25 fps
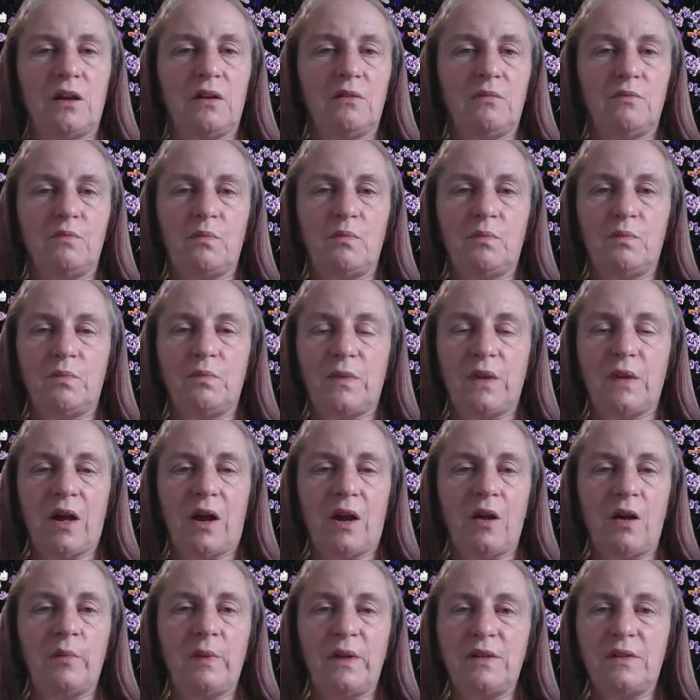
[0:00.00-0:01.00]
So
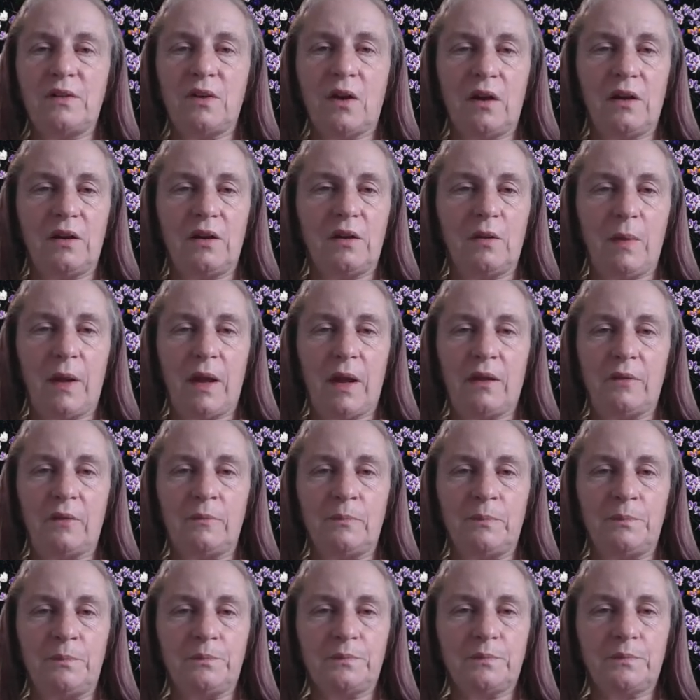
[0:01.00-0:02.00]
I'm excited
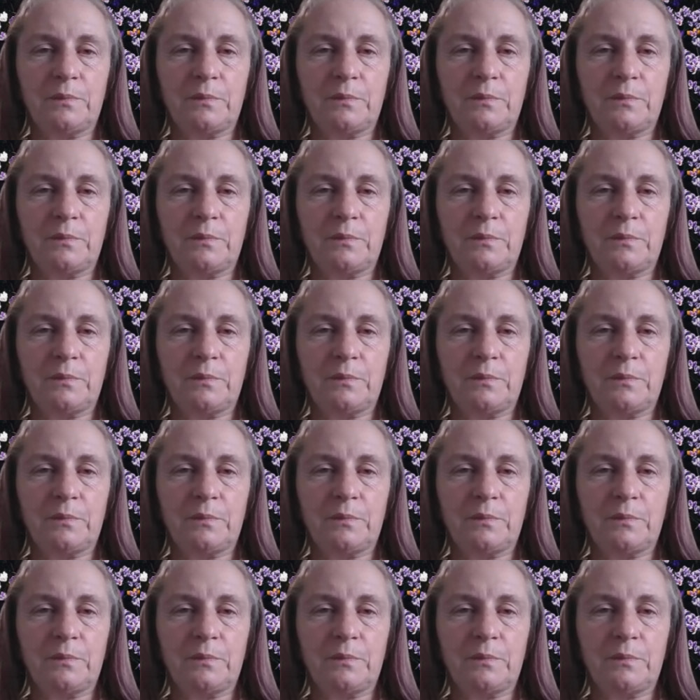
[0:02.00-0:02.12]
about